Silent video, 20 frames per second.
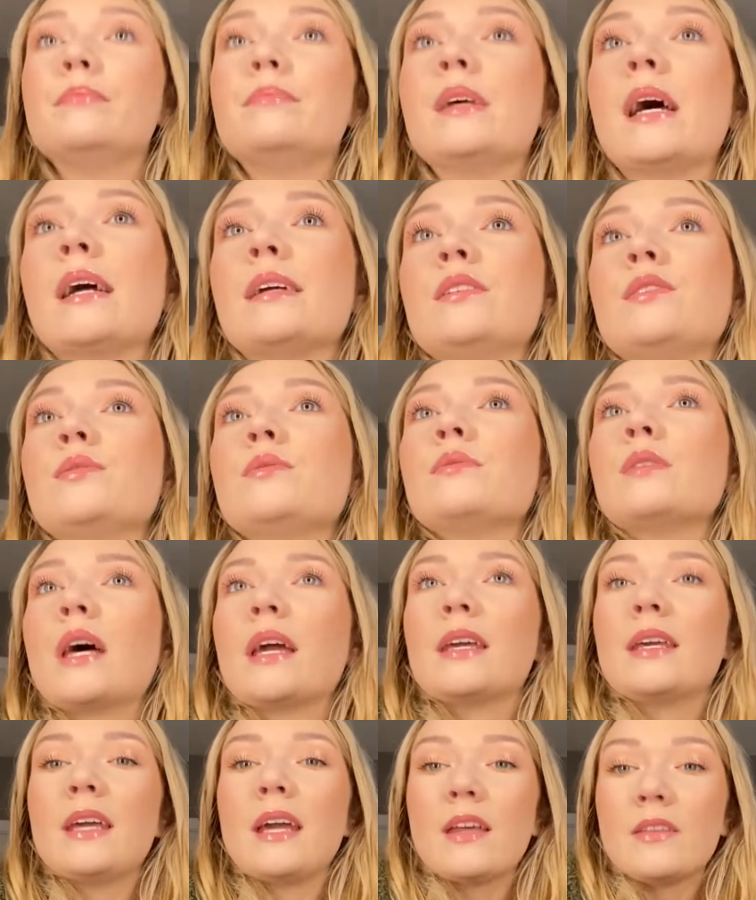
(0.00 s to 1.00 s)
I do
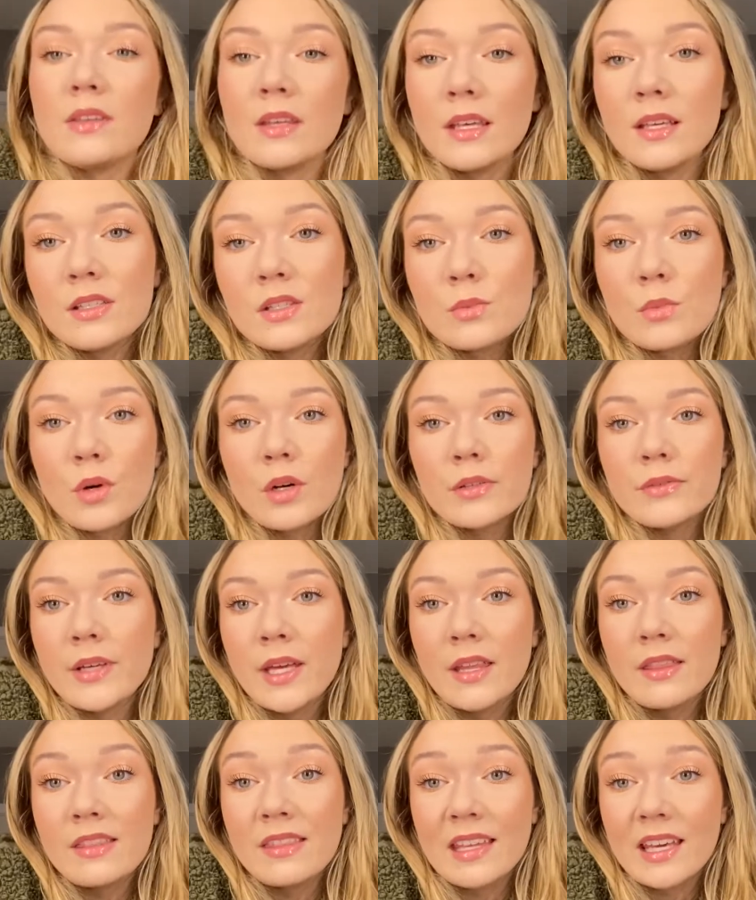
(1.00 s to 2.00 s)
like it. I think it's more of
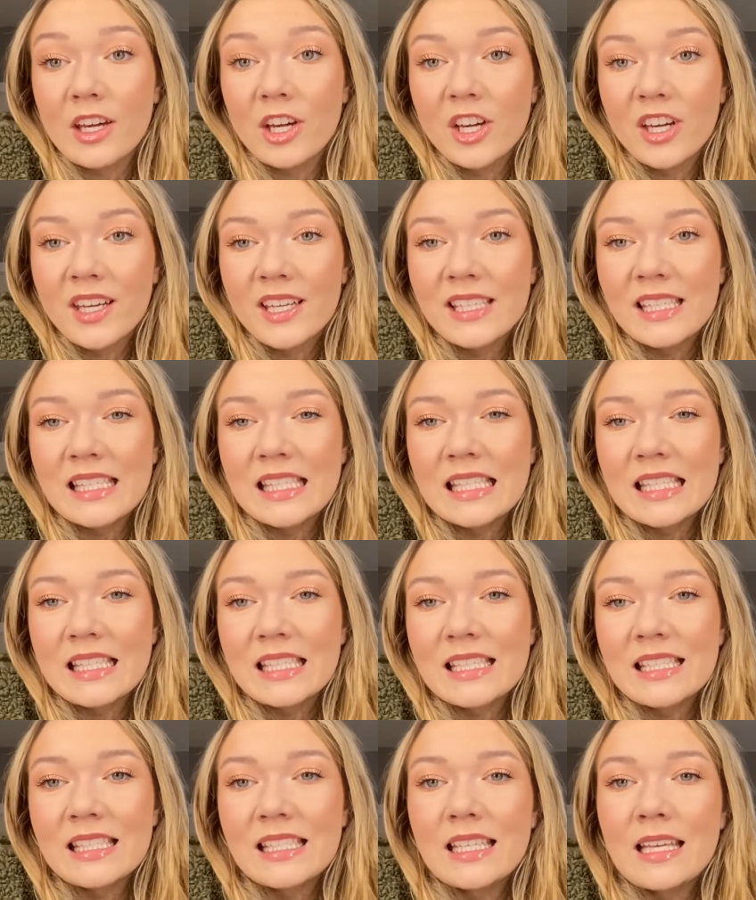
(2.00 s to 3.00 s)
a thicker
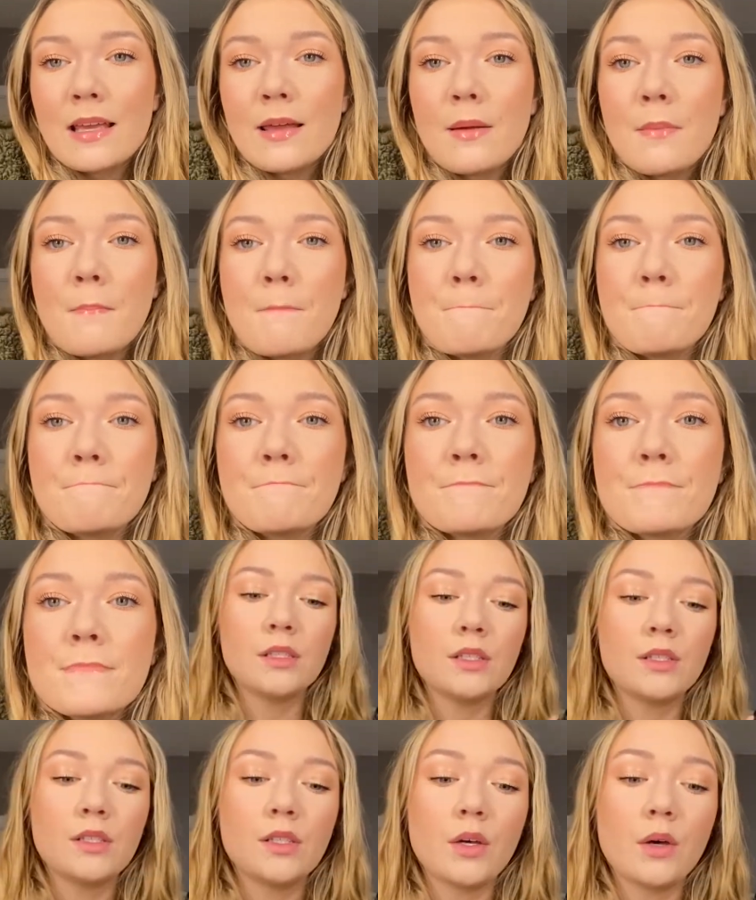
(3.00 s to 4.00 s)
consistency.
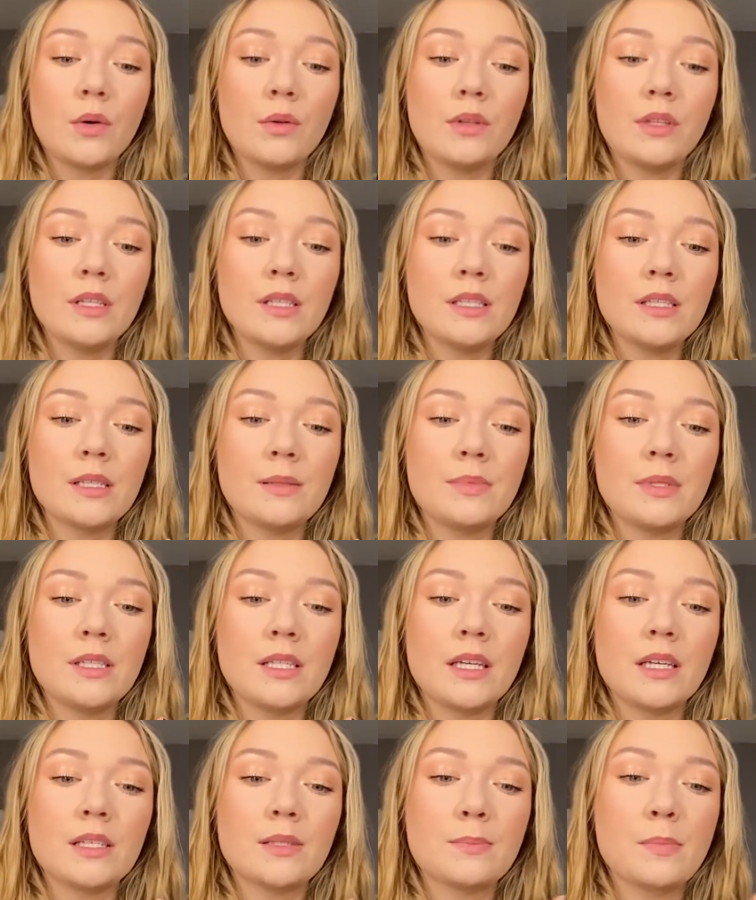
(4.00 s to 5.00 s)
So this
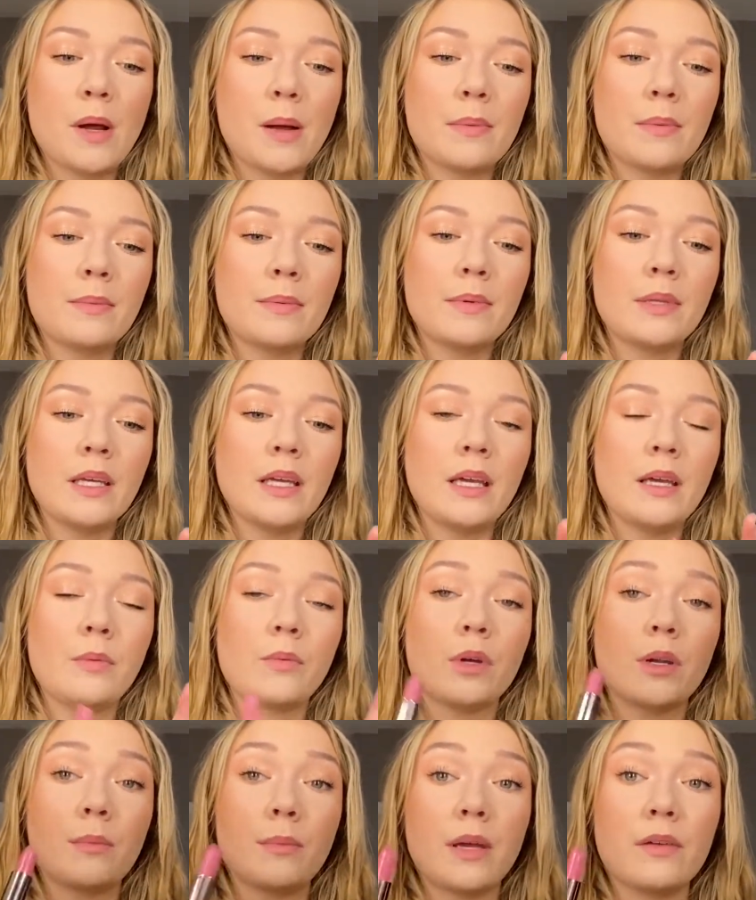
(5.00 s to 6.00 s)
lipstick is probably
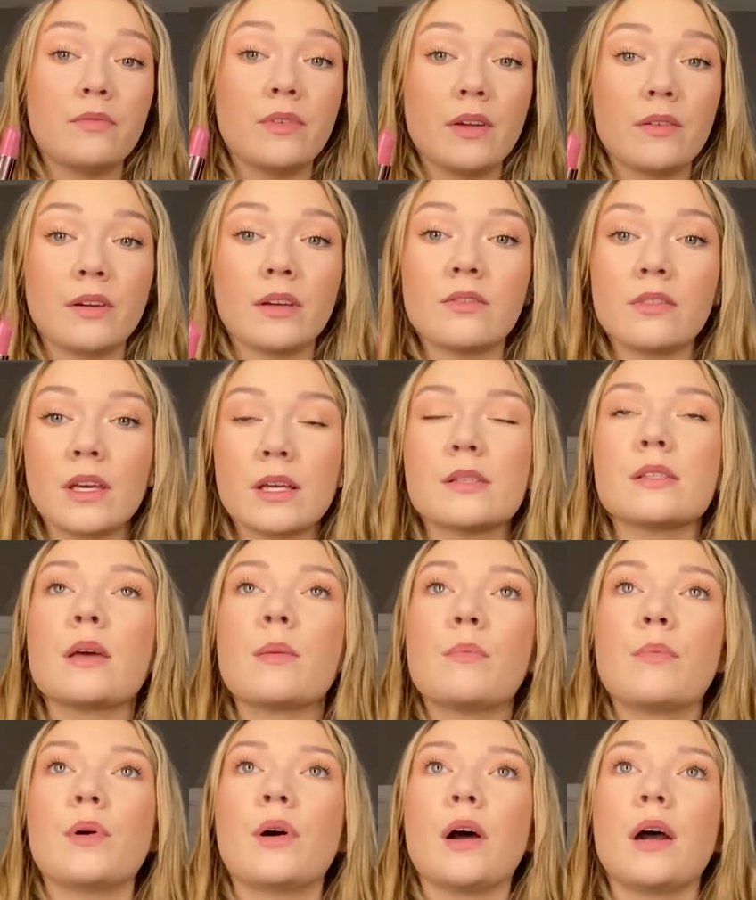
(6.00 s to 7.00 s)
one of my favorite things I
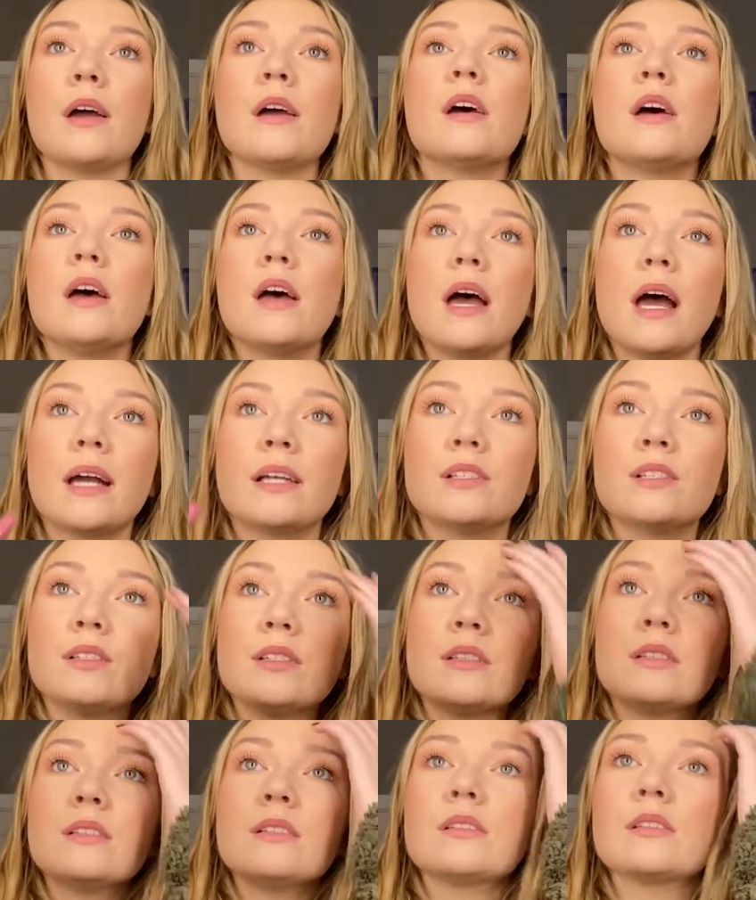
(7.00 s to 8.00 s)
bought. I just
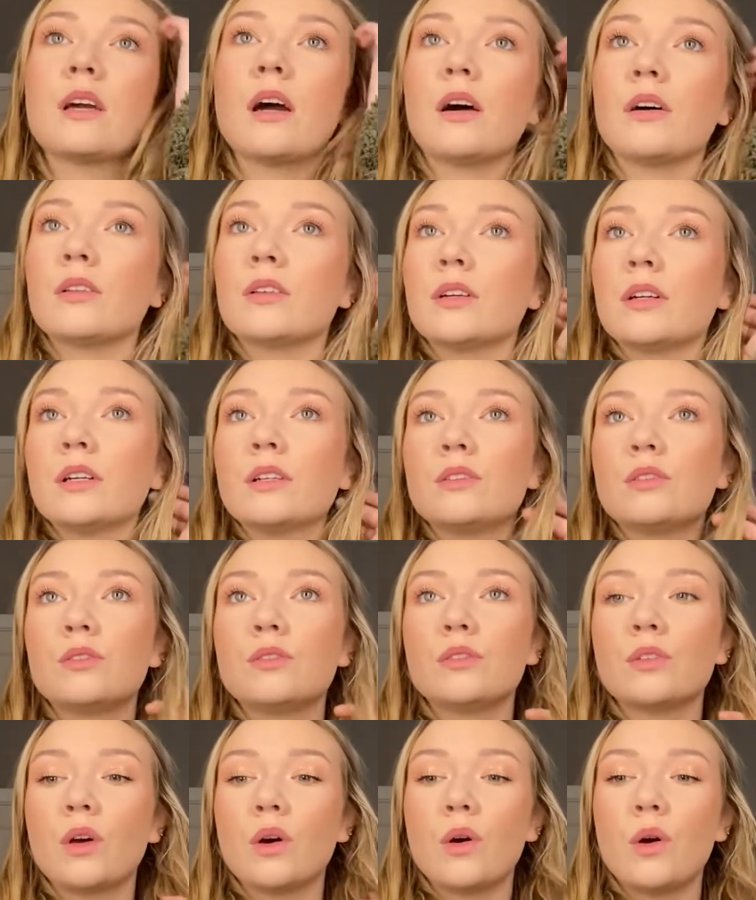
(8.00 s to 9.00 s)
think this color is
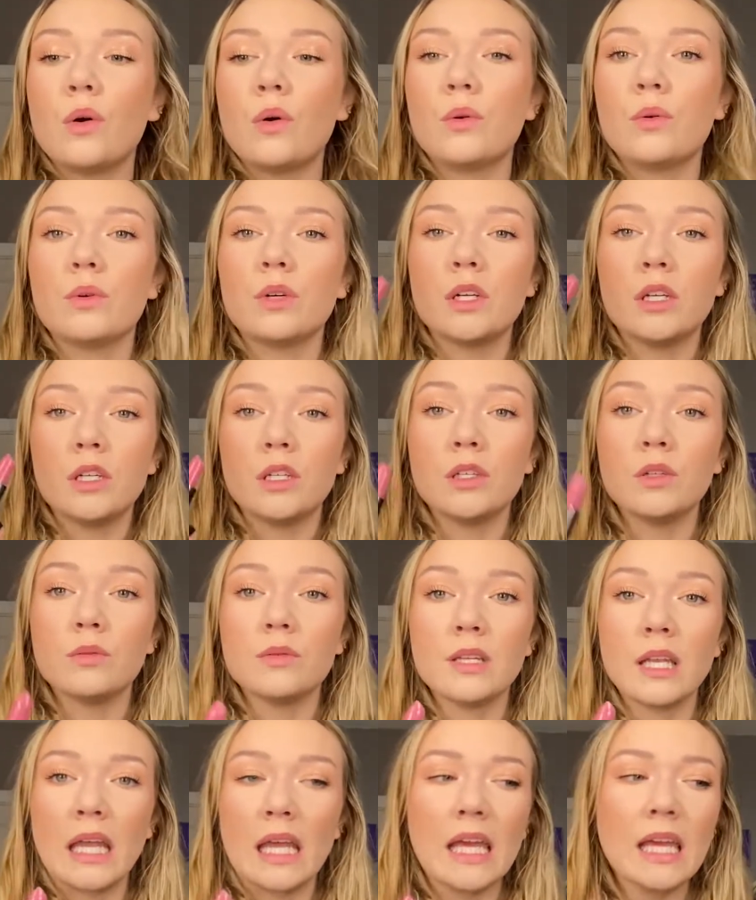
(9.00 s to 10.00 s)
so
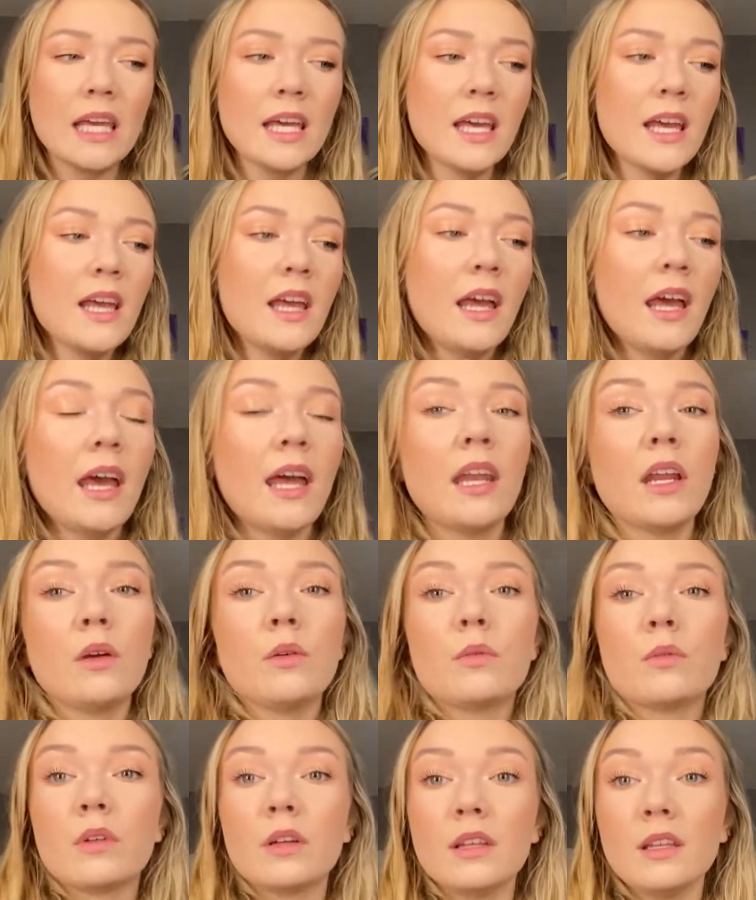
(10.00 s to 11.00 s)
unique, and I
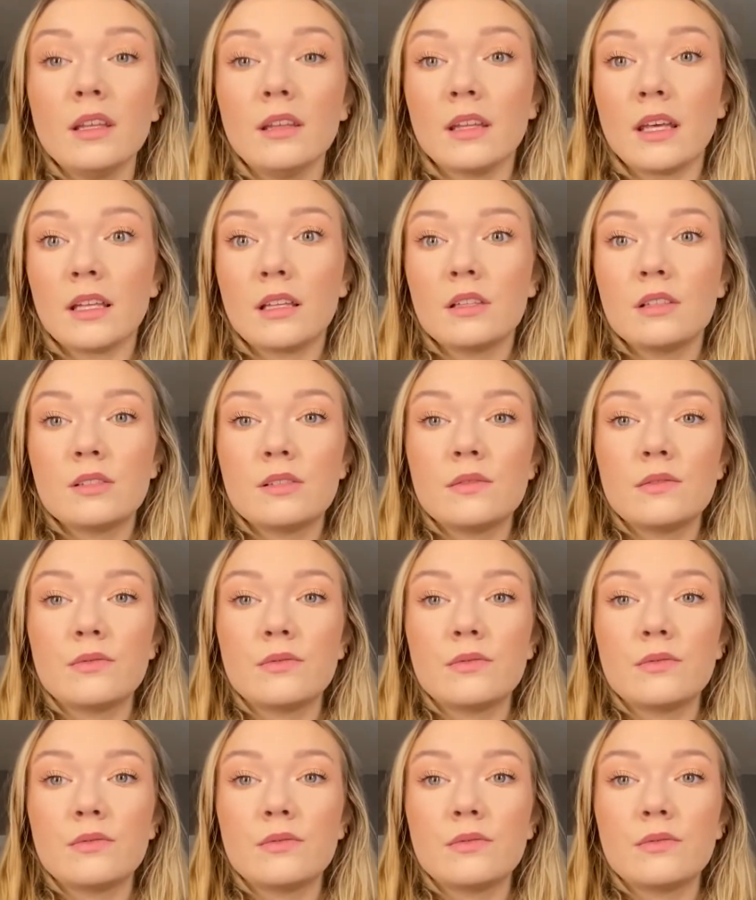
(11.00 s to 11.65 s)
really like this